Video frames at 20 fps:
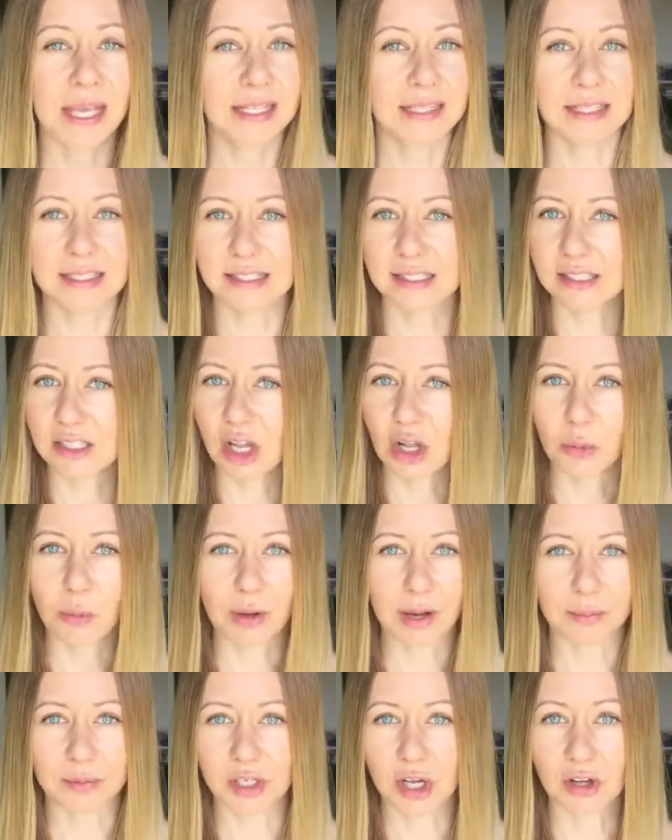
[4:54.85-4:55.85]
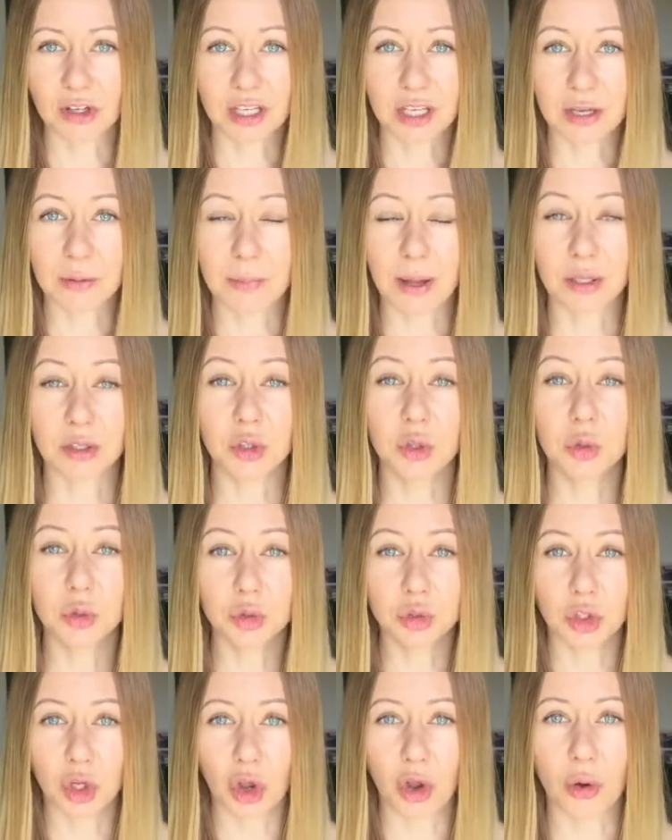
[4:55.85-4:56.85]
This is not what I'm talking about.
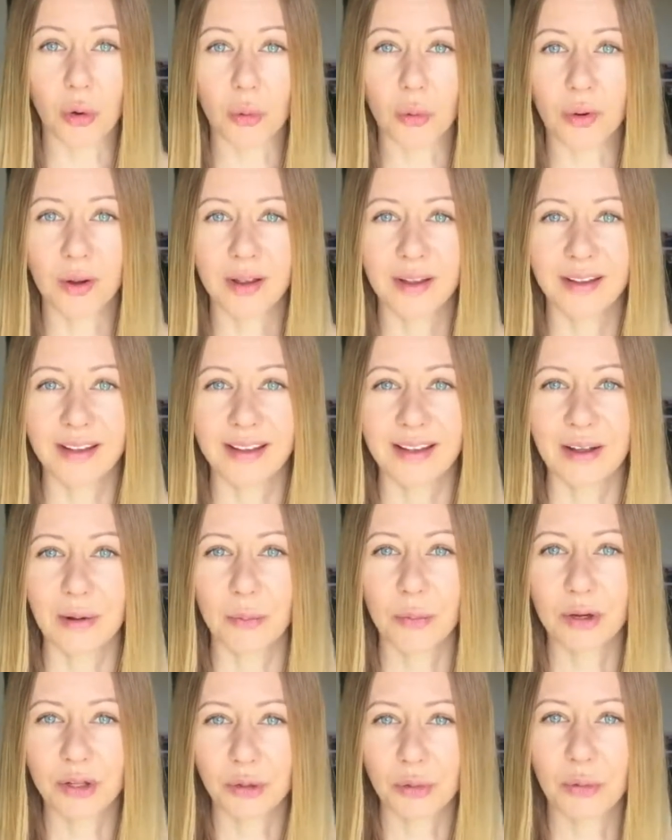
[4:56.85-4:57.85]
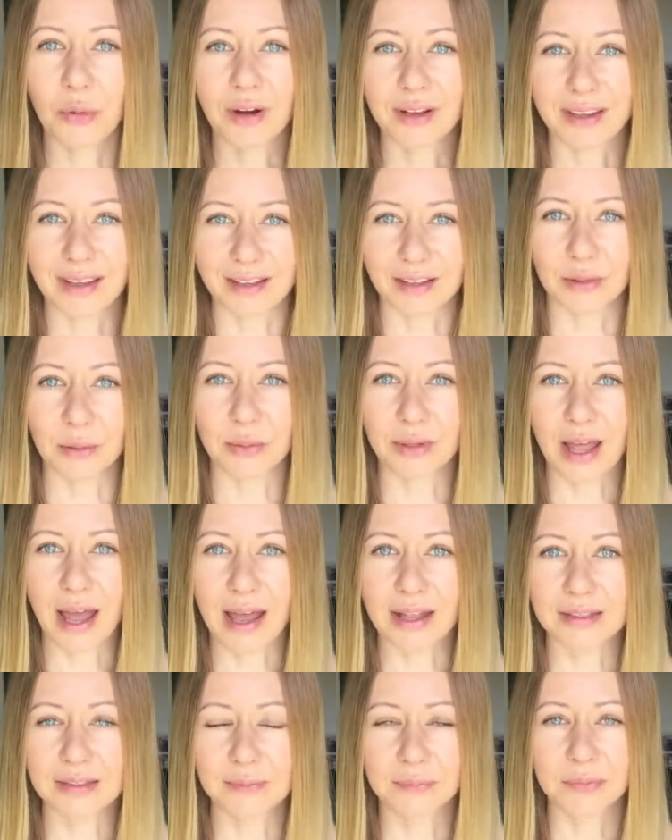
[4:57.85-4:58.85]
You'll know when you're working through
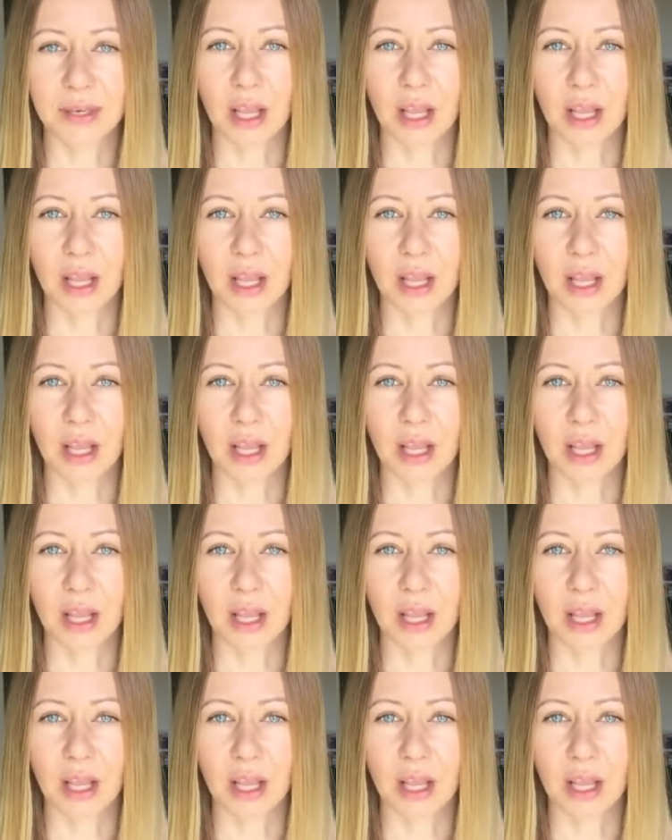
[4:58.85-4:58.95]
that.